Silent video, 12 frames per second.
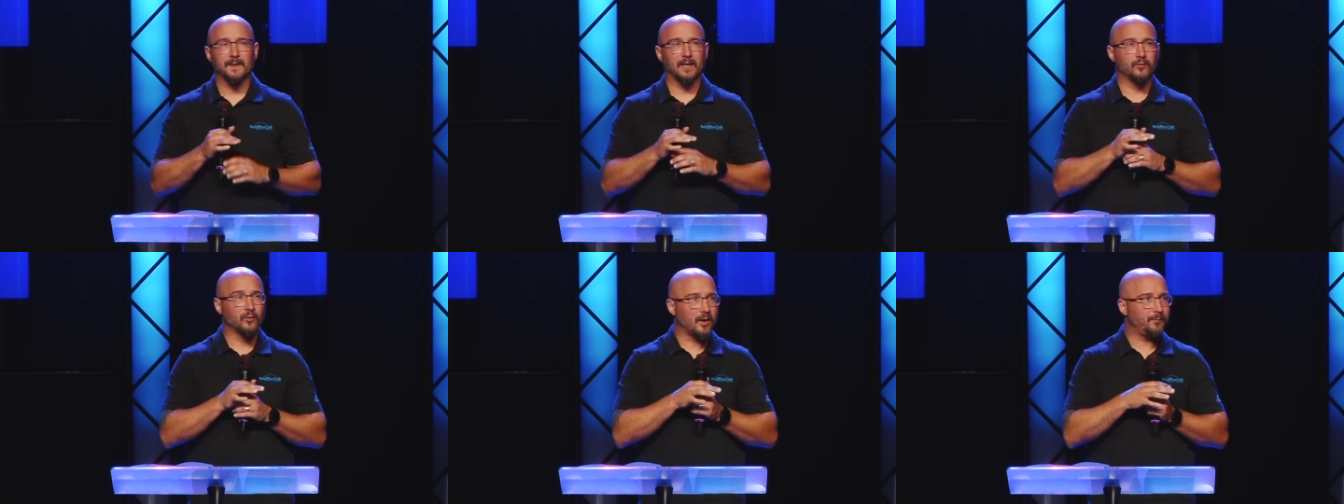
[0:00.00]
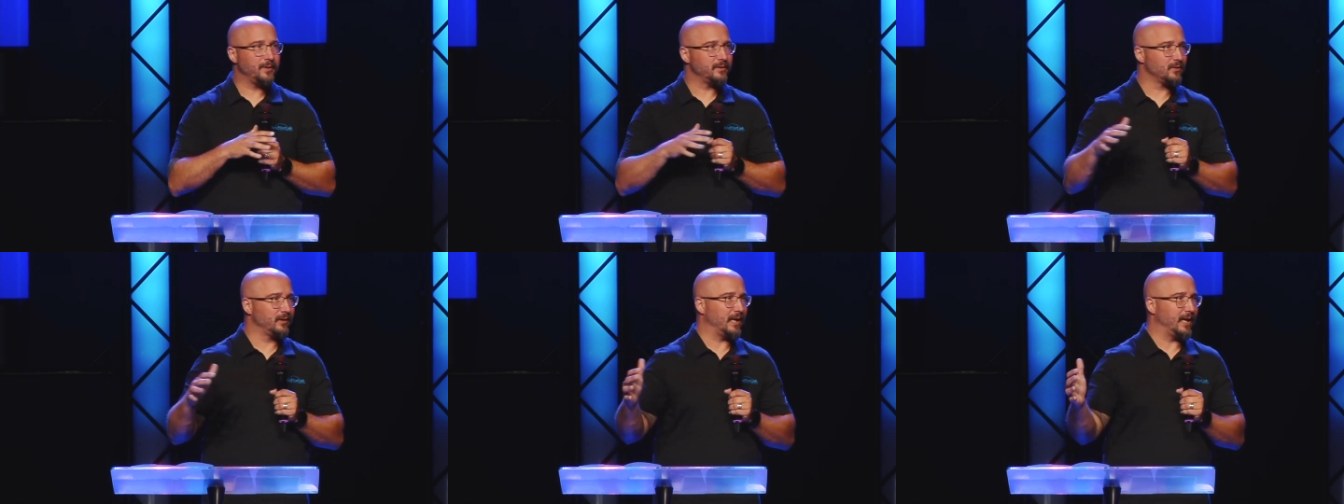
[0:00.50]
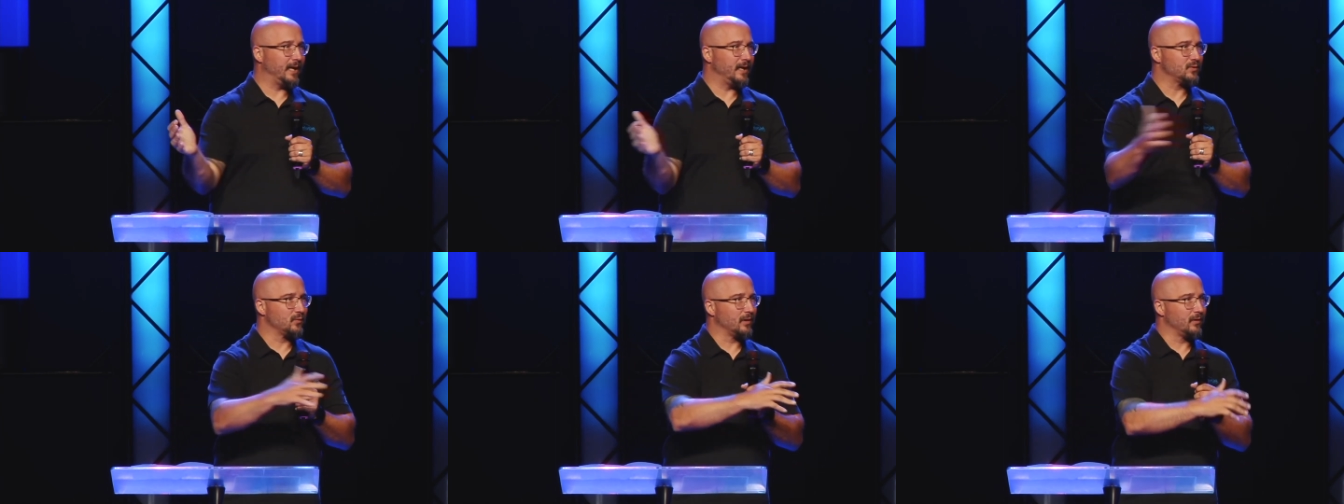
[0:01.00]
I grew up during an
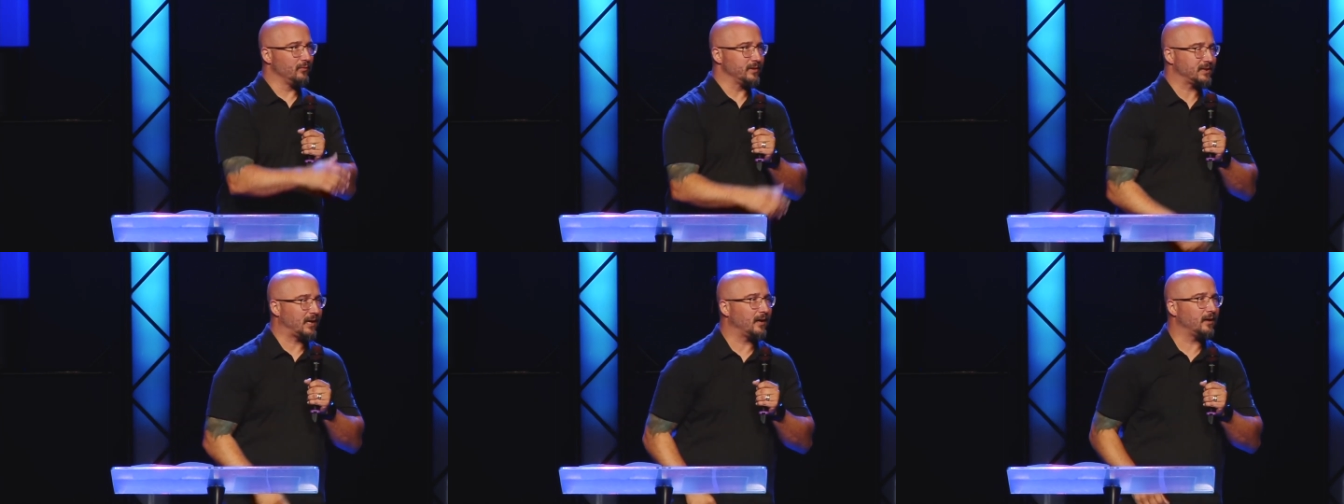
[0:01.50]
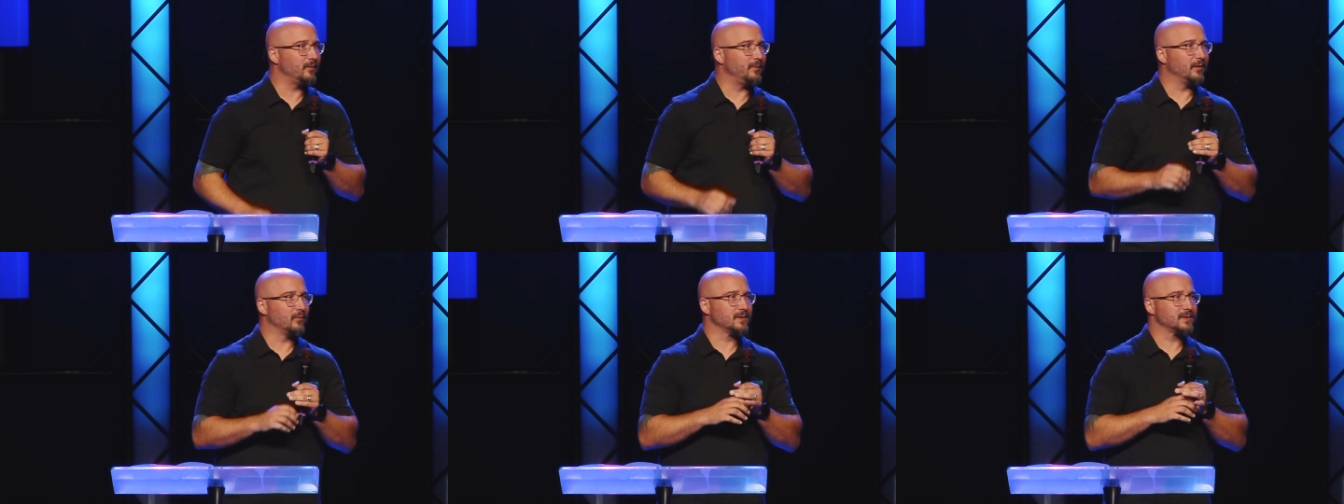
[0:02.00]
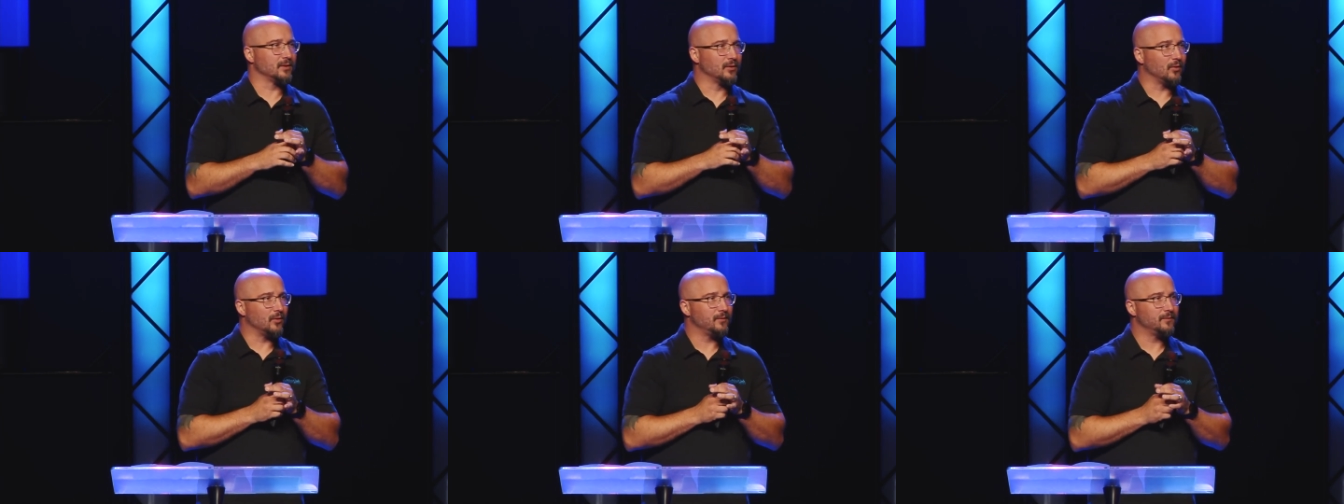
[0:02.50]
age where retirement was the
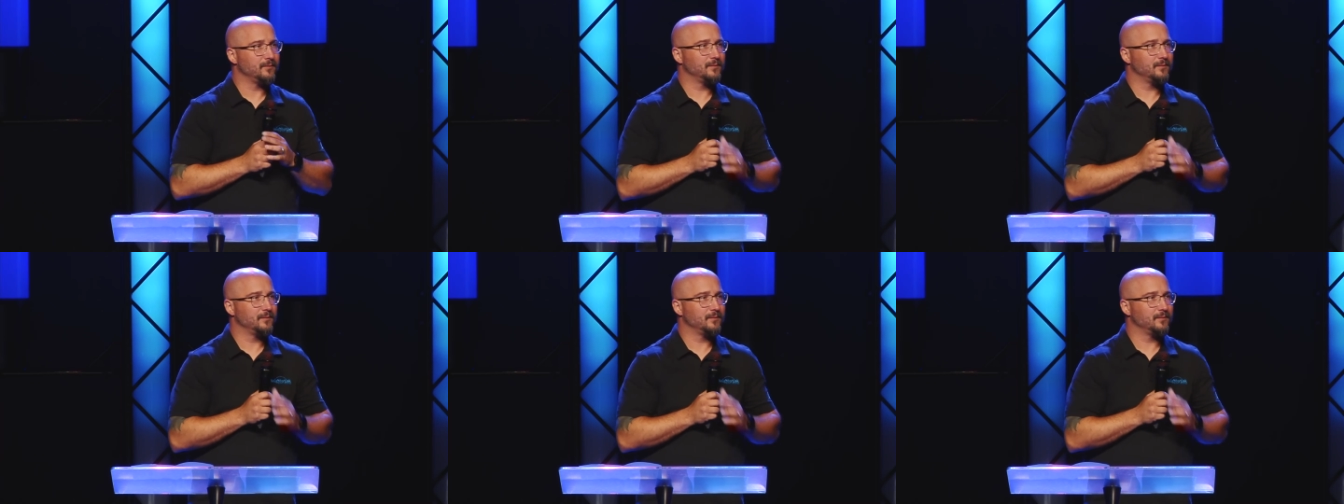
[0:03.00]
goal.